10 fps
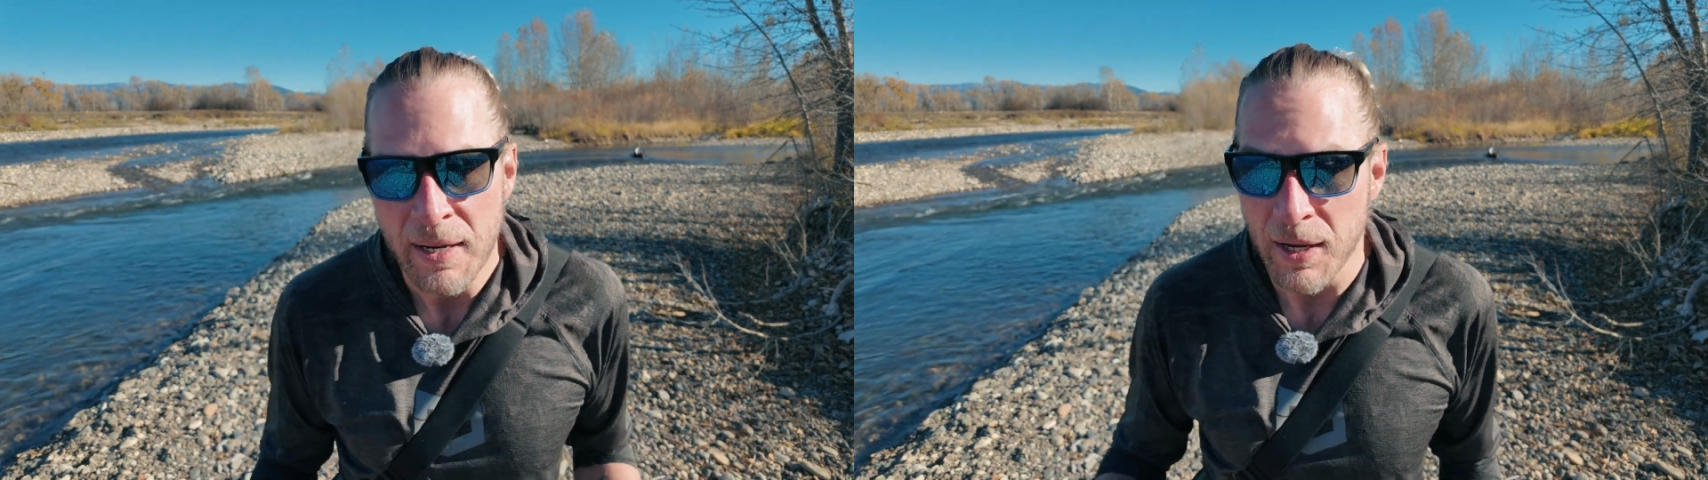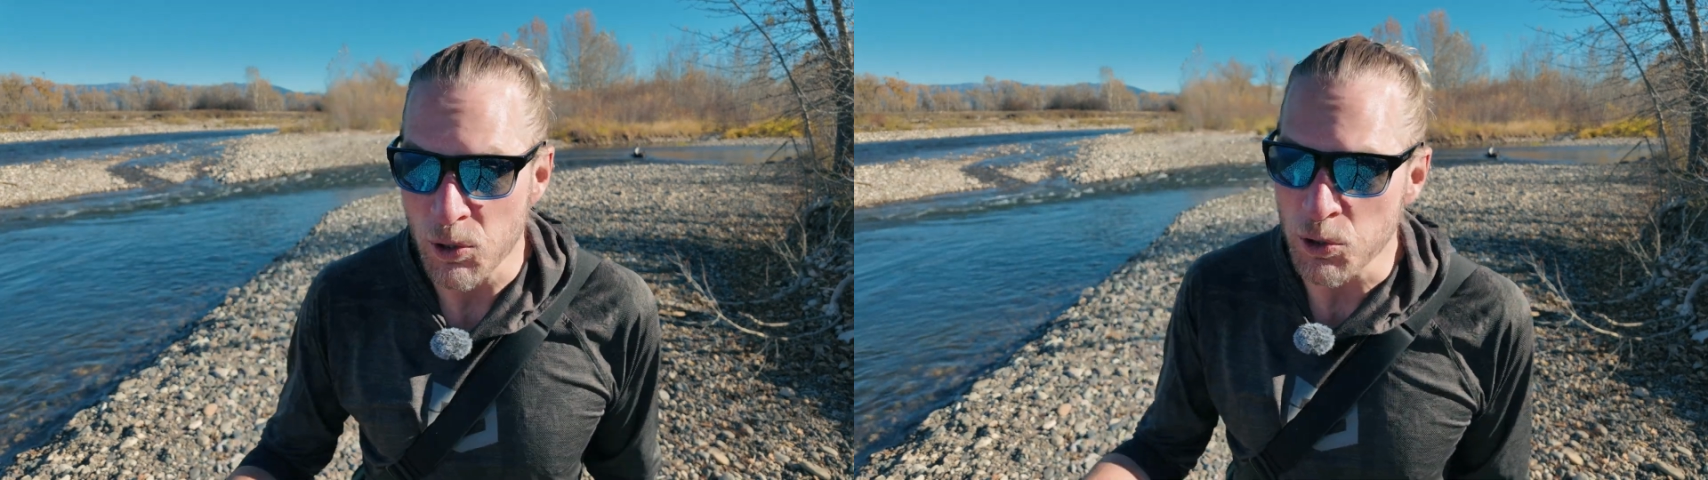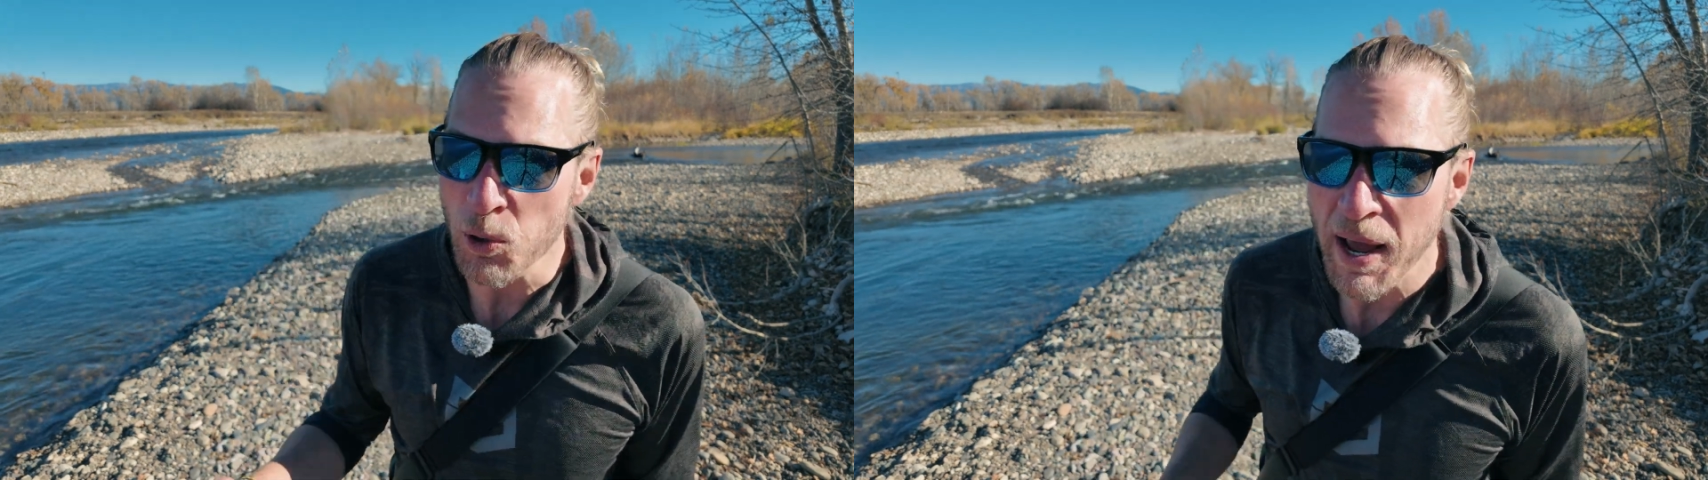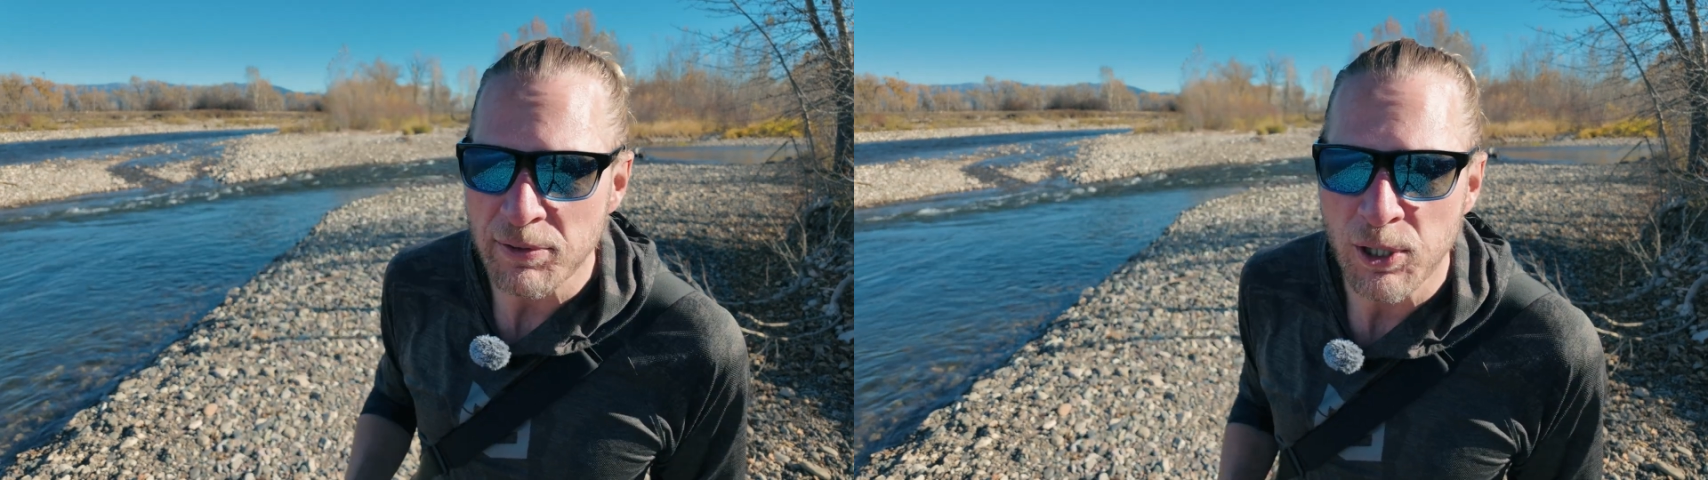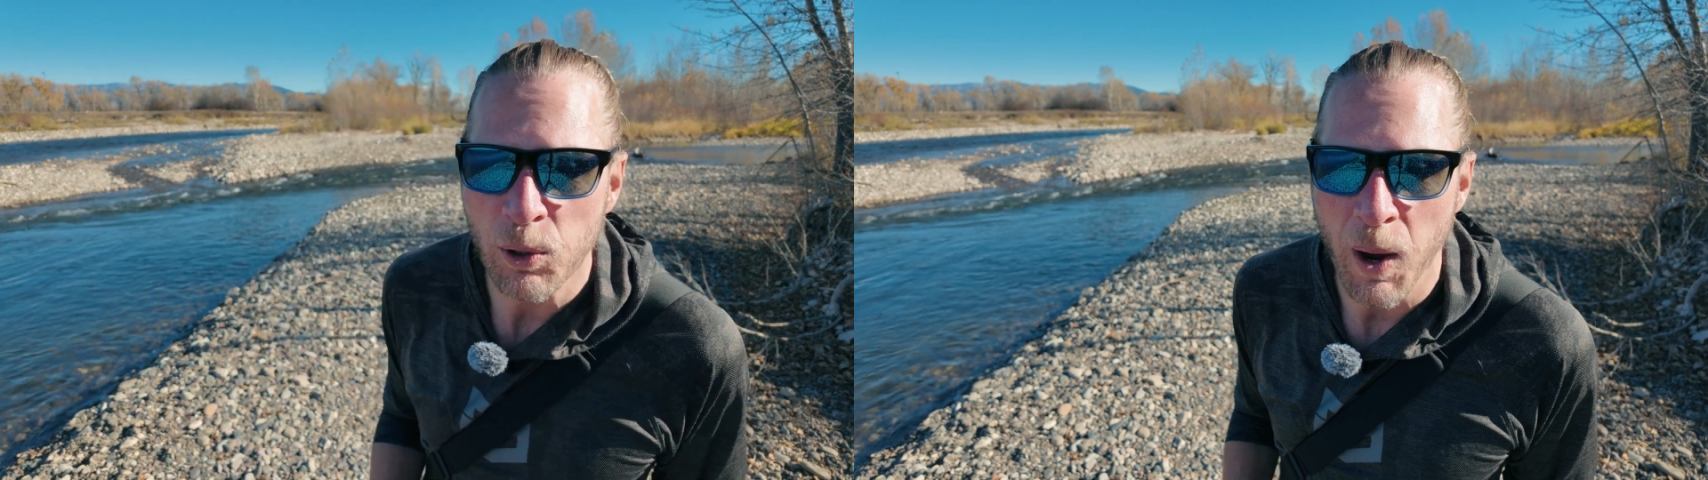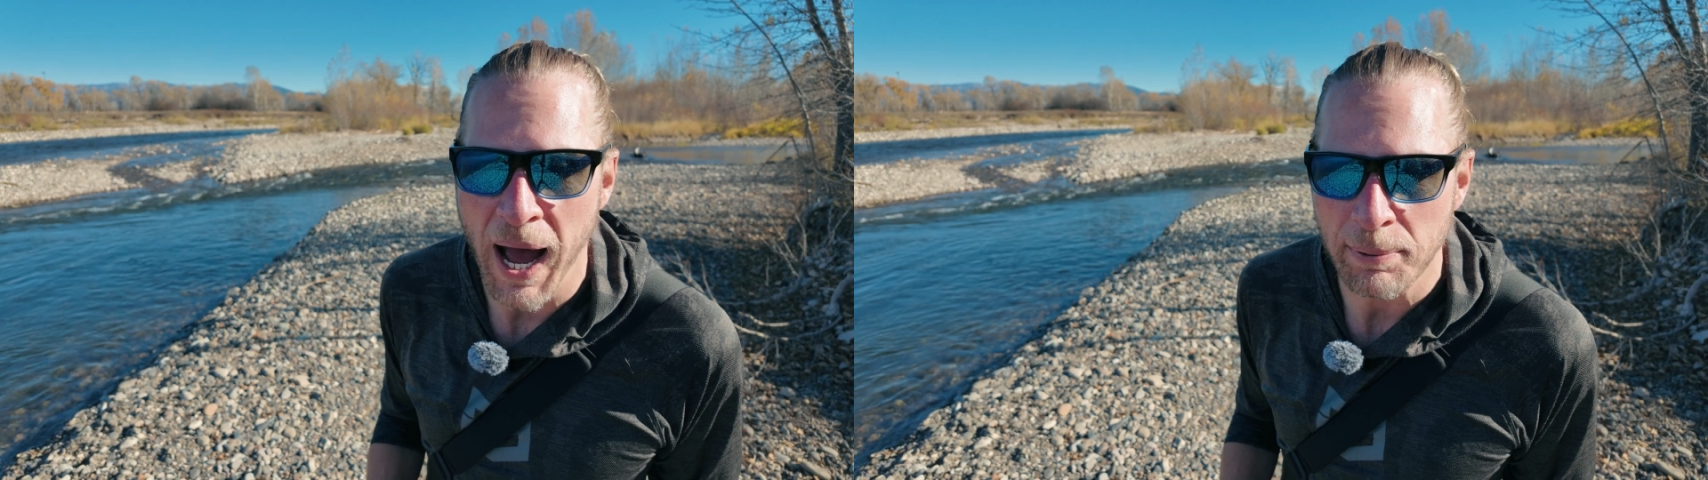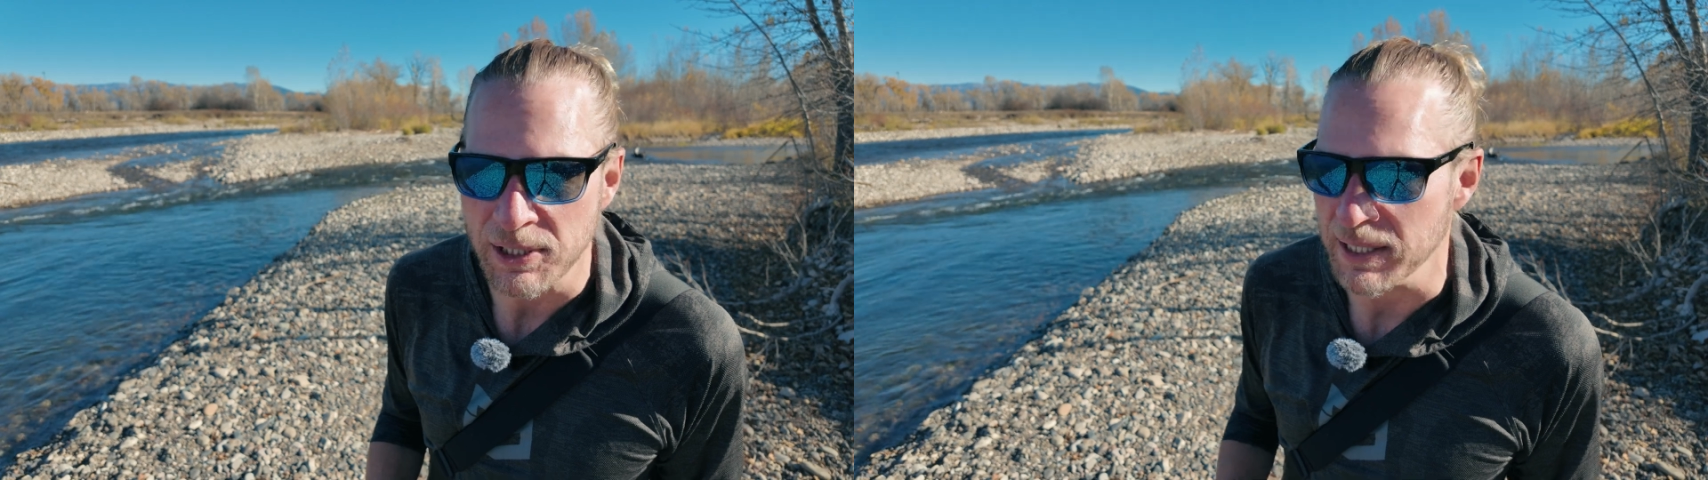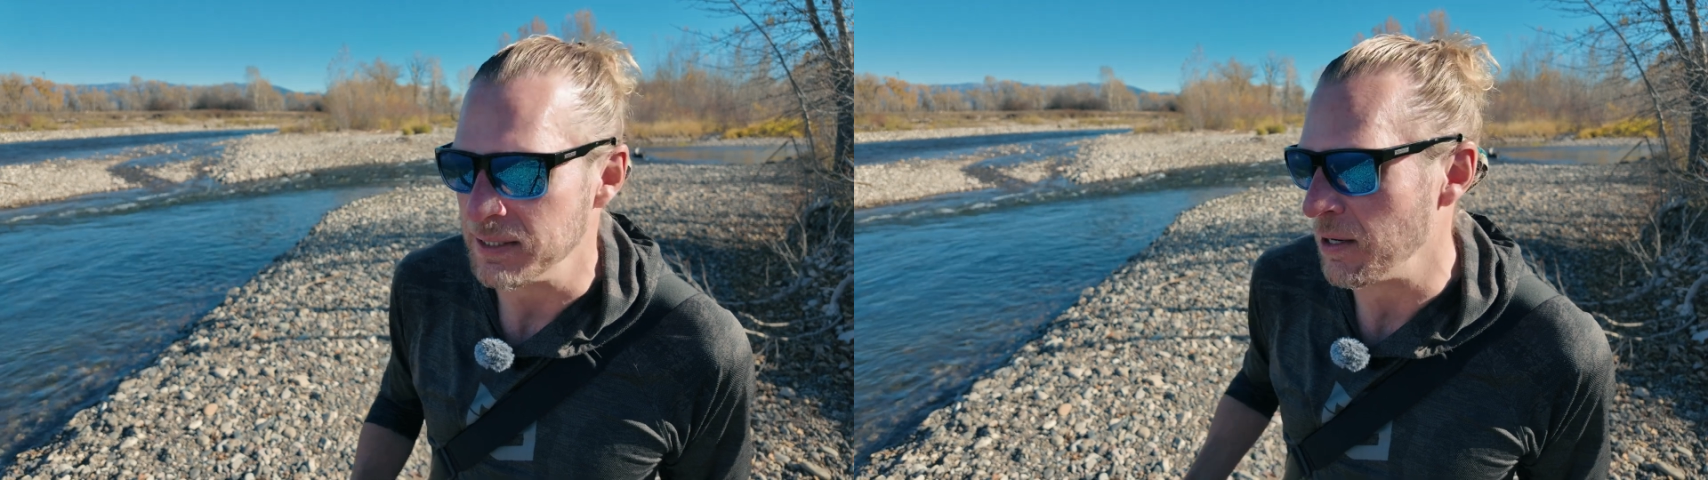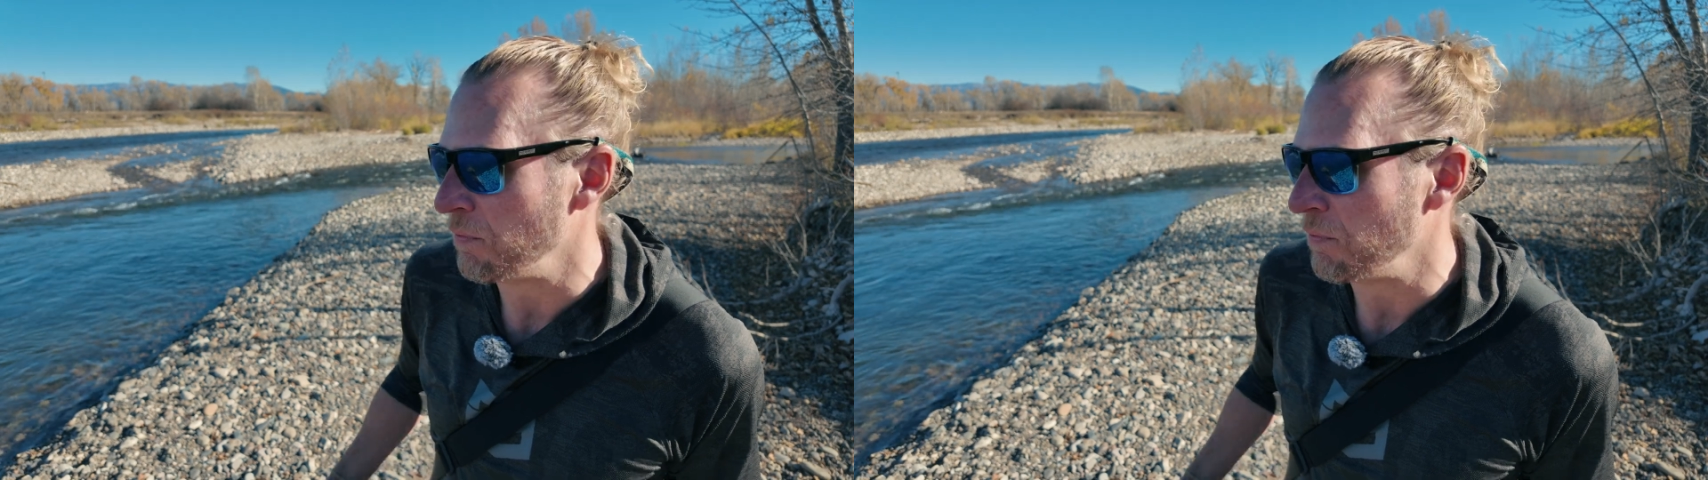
Now you do have two options,